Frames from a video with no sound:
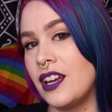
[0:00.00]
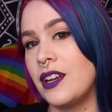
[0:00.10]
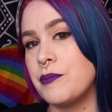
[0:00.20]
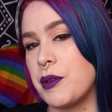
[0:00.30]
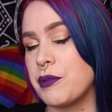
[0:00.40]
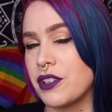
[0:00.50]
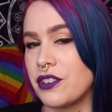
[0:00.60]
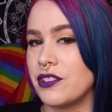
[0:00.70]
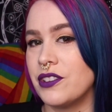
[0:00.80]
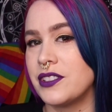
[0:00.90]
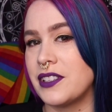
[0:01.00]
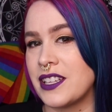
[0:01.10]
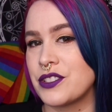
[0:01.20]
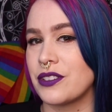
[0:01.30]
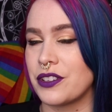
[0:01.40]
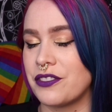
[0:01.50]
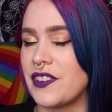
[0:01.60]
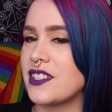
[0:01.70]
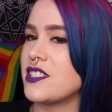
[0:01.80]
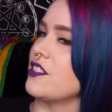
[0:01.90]
maybe a little nicer, a little
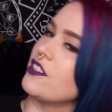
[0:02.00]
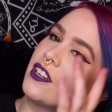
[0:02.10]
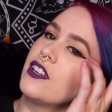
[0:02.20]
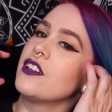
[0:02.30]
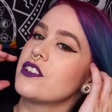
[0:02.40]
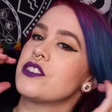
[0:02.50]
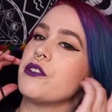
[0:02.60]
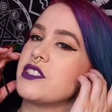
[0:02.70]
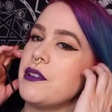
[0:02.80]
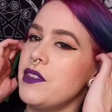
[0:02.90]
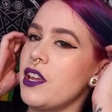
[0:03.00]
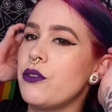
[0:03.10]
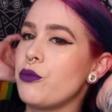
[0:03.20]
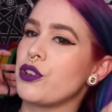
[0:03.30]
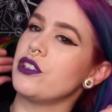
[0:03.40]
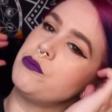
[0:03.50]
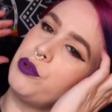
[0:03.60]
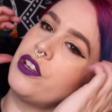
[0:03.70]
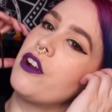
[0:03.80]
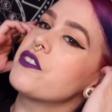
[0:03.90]
fancier. So same thing, we're going to pull
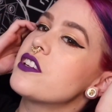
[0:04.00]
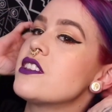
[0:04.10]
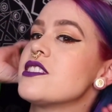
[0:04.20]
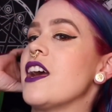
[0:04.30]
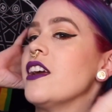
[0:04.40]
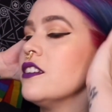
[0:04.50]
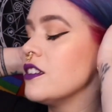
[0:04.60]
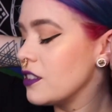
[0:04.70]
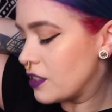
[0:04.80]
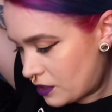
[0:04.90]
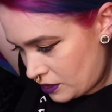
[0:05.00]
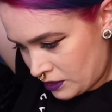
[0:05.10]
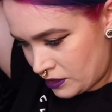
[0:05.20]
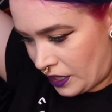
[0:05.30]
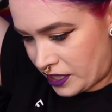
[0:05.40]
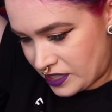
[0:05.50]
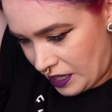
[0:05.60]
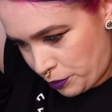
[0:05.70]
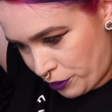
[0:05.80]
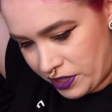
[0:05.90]
it over to the side, like a
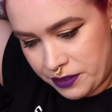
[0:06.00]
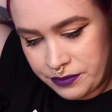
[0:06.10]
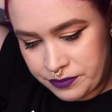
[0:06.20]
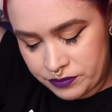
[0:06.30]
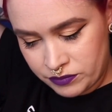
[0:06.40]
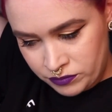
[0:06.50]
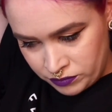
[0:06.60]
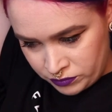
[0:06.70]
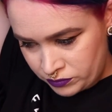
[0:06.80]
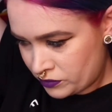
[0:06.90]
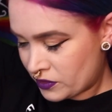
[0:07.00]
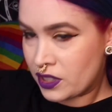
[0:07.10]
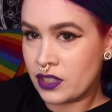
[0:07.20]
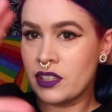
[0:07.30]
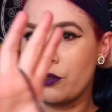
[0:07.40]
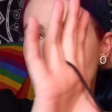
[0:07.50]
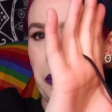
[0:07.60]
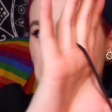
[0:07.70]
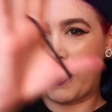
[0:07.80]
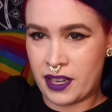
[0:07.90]
side pony.
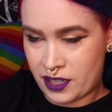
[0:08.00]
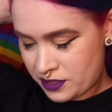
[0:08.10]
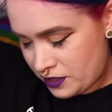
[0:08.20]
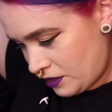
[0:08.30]
Rubber band.